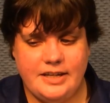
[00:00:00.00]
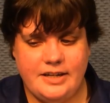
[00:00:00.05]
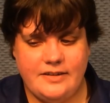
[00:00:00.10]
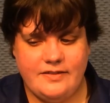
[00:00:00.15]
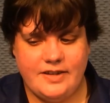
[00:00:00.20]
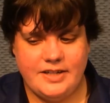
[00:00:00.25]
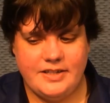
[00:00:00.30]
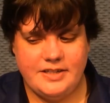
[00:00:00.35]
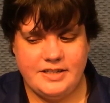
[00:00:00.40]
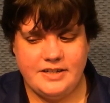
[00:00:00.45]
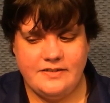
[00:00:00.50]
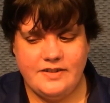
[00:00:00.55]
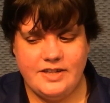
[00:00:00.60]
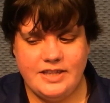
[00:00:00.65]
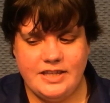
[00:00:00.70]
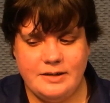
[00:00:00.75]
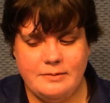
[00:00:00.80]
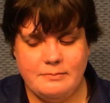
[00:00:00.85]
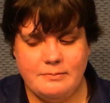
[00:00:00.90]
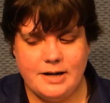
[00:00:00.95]
And if I did
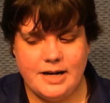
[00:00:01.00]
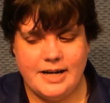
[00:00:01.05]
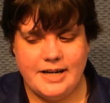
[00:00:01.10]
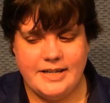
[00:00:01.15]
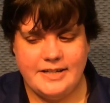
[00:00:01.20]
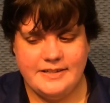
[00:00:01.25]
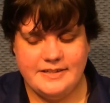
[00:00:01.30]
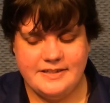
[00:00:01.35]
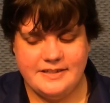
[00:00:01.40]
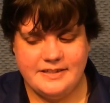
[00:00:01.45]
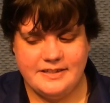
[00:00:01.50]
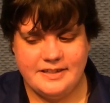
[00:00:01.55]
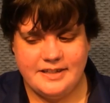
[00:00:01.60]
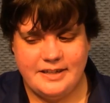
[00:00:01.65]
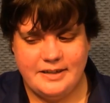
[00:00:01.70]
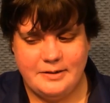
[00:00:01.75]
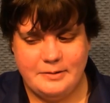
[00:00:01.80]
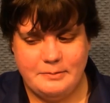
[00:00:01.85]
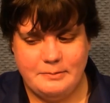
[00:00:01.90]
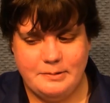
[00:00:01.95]
everything right,
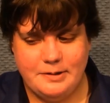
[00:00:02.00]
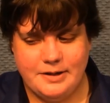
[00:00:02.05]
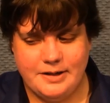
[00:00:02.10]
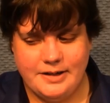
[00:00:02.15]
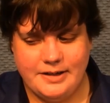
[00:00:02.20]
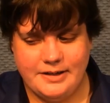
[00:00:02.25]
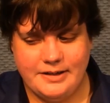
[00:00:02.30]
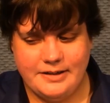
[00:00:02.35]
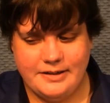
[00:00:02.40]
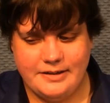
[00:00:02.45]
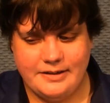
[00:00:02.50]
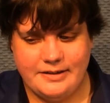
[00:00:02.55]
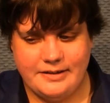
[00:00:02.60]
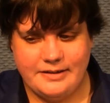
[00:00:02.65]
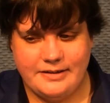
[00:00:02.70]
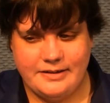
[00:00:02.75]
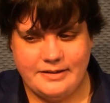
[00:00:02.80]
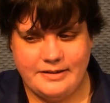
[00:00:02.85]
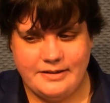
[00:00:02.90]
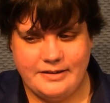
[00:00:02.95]
it'll work.
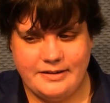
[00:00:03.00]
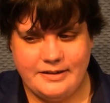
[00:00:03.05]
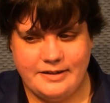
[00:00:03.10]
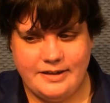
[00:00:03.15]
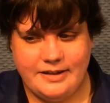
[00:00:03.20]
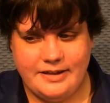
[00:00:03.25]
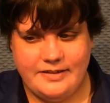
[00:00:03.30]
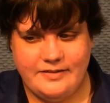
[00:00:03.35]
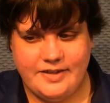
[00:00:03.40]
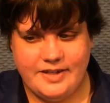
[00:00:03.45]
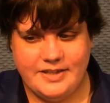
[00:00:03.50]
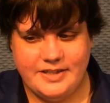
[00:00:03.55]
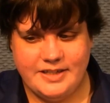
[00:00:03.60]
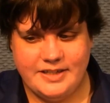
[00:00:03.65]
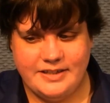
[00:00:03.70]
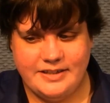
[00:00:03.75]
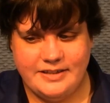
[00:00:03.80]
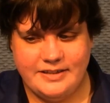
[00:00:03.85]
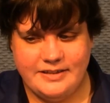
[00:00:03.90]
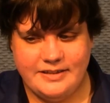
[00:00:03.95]
And if I
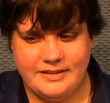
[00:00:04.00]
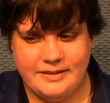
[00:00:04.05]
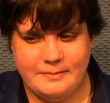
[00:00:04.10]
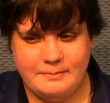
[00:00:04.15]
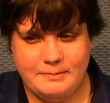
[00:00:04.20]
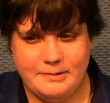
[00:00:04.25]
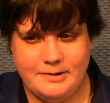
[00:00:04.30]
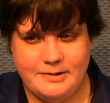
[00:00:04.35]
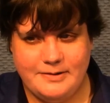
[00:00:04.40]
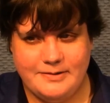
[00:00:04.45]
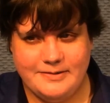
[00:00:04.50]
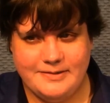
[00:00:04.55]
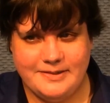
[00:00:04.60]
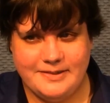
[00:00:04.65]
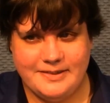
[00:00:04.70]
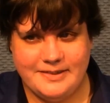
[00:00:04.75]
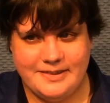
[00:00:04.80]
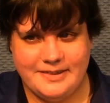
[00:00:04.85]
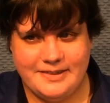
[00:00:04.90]
didn't, it won't.